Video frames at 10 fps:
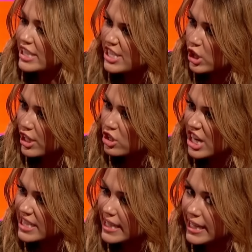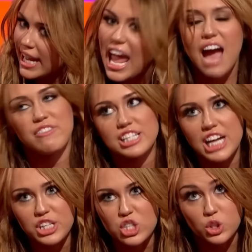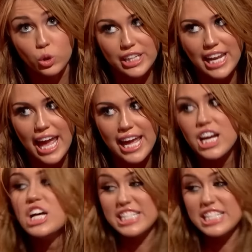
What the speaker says: teacher here, Justin? Have you done your school today?